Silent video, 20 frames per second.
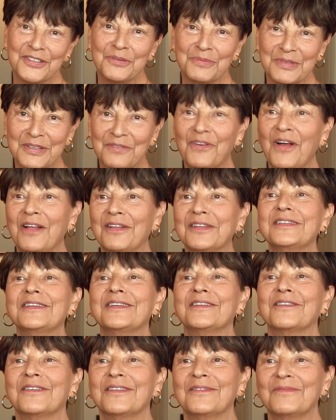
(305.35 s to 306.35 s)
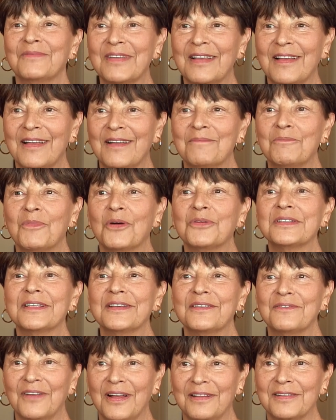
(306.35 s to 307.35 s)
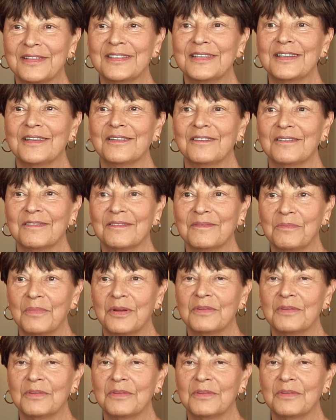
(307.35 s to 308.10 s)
She was a volunteer, mostly a volunteer, right.